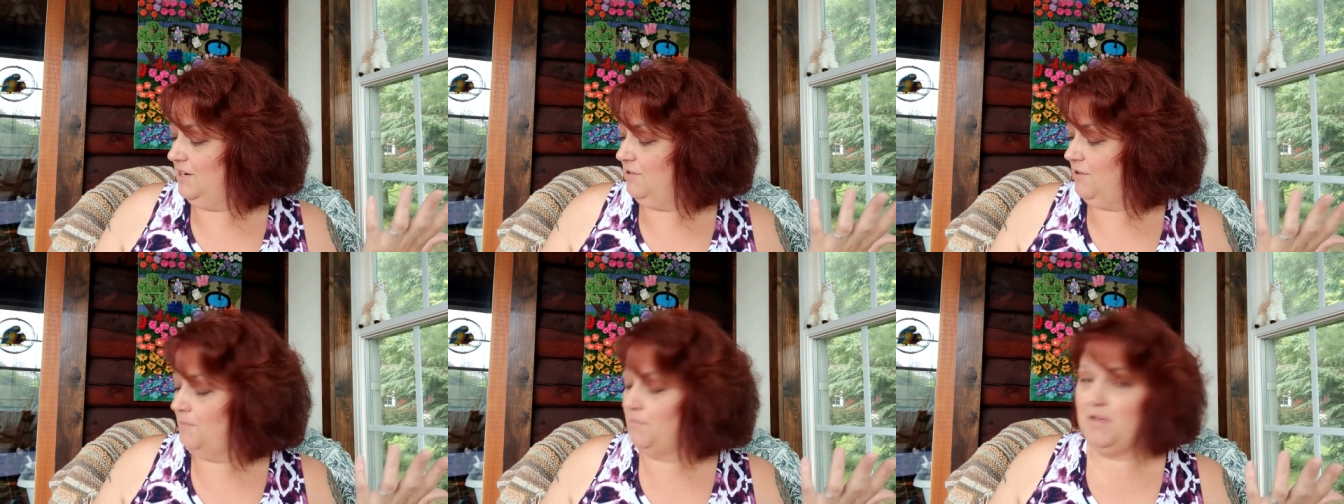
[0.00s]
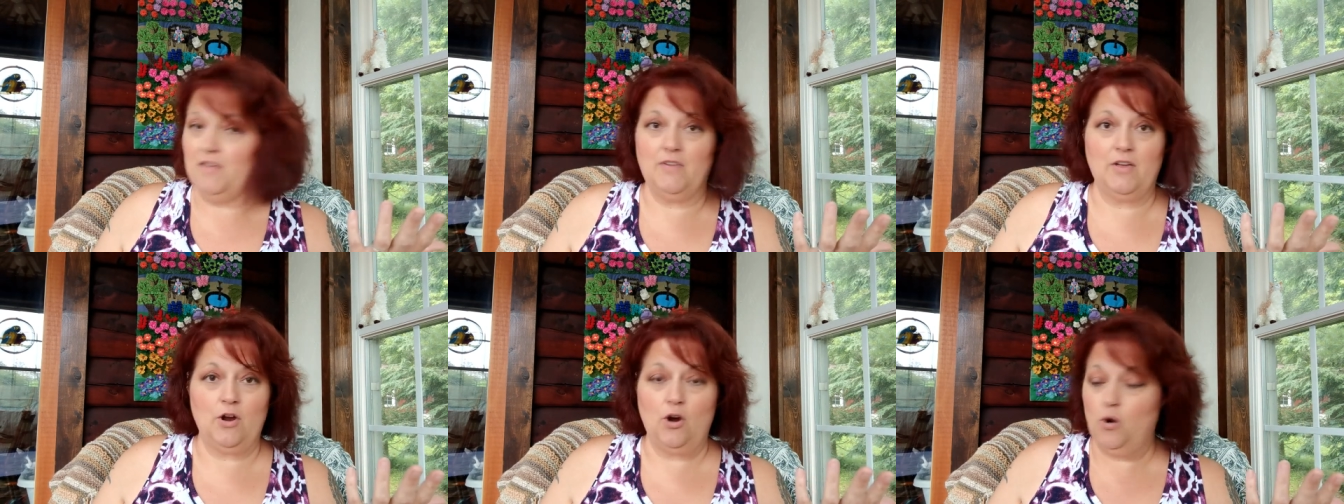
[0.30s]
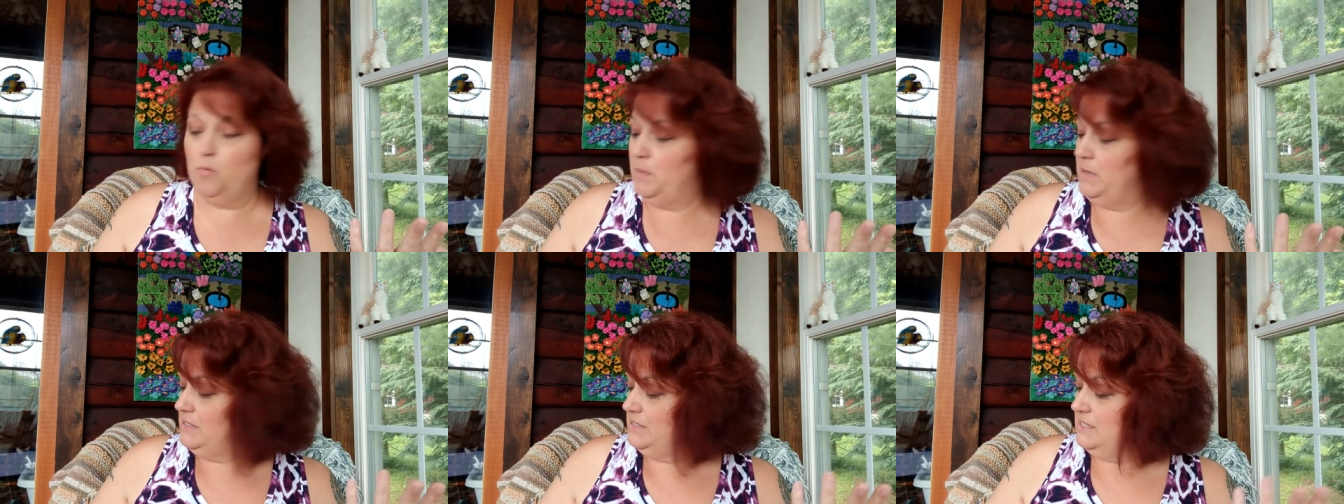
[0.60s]
know I'm giving
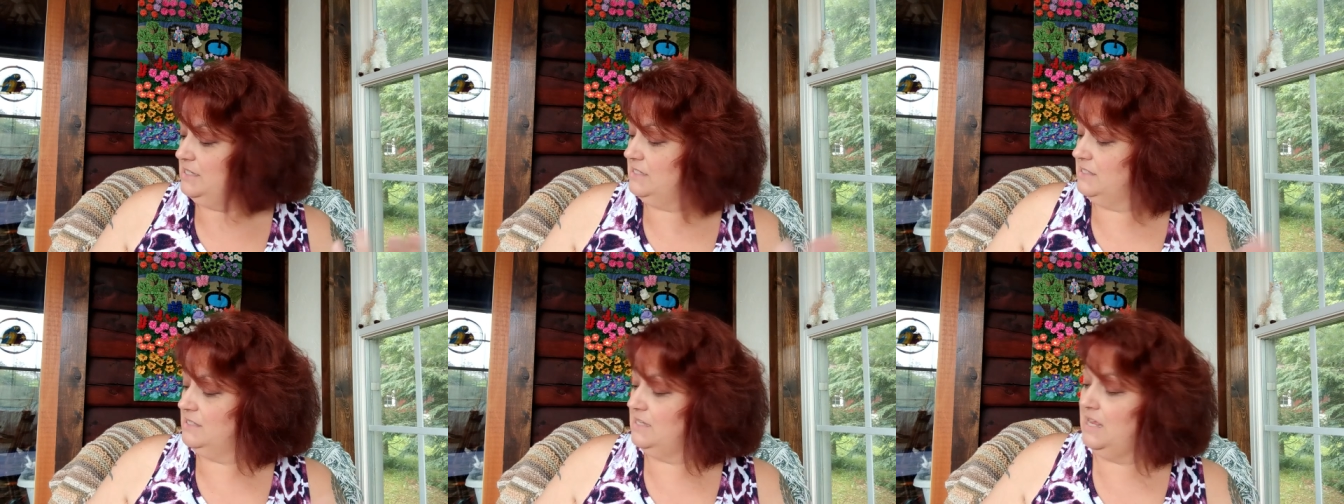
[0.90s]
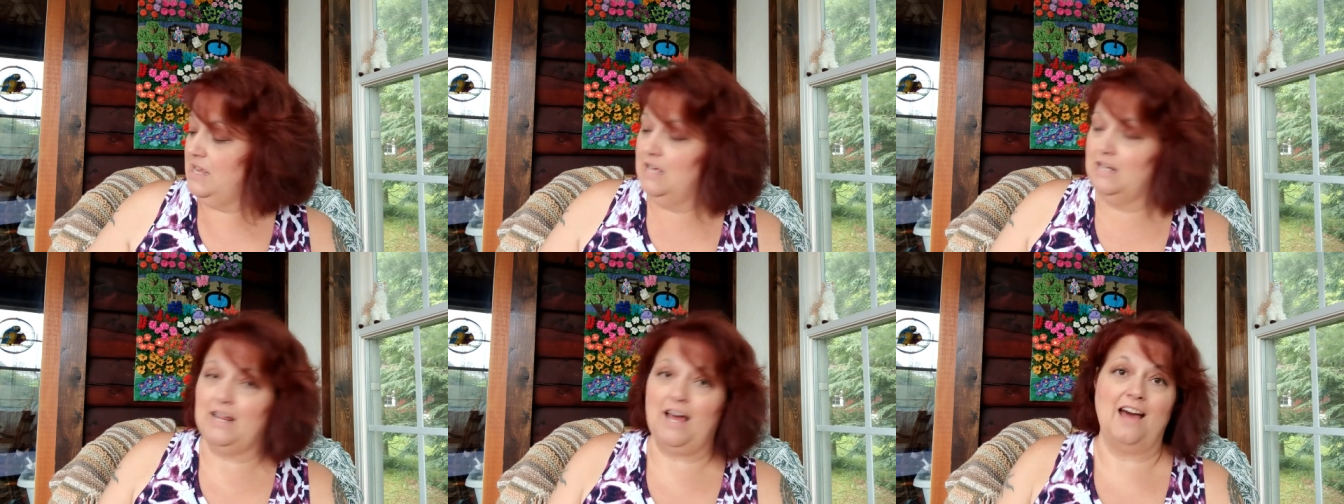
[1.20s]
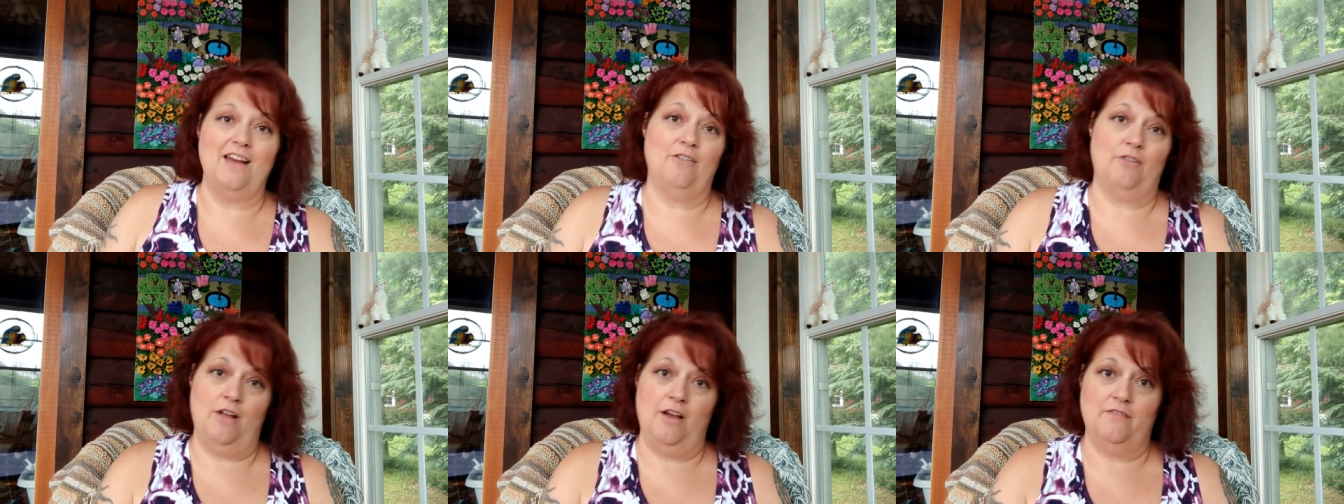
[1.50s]
her business and I
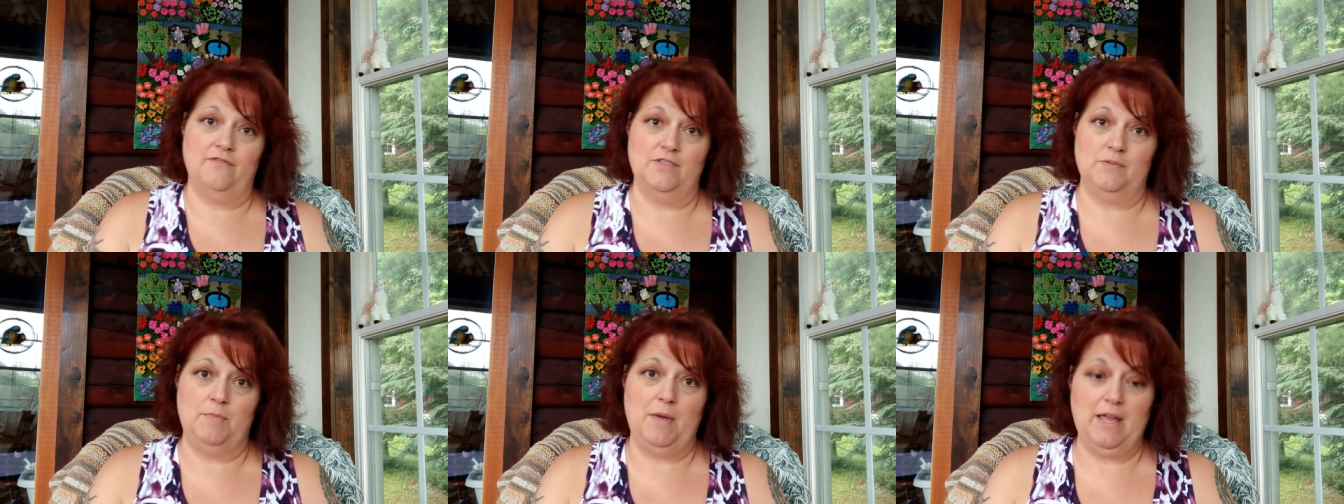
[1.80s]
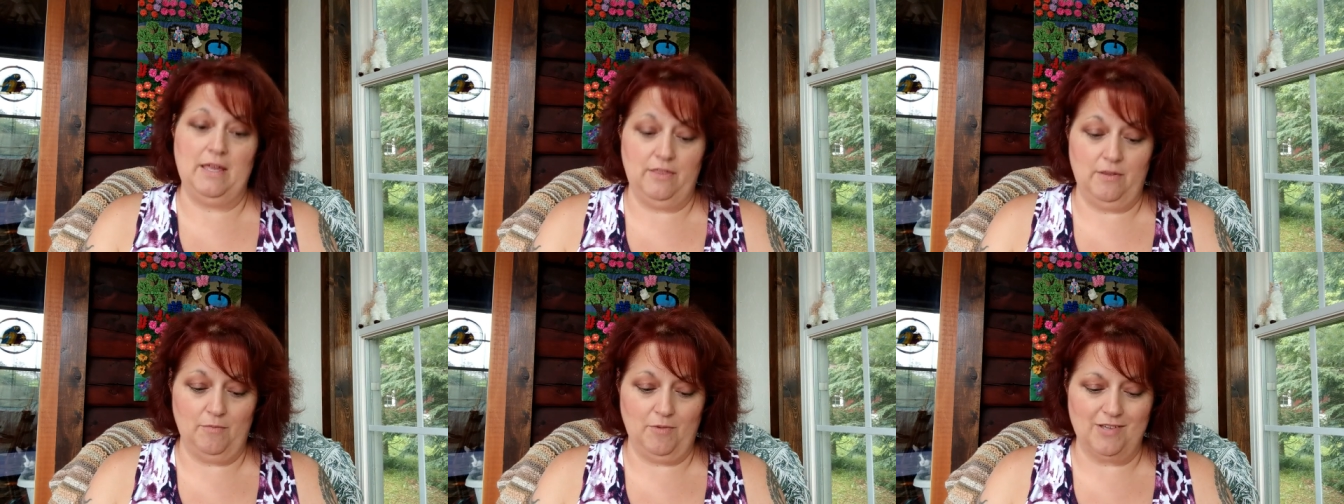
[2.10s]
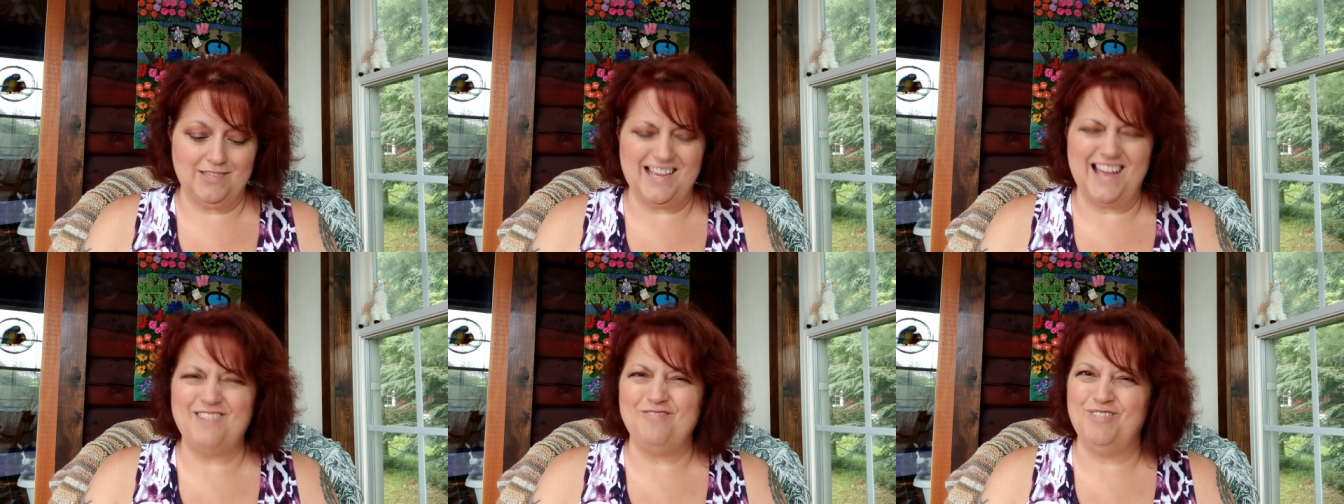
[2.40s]
don't have to make them because I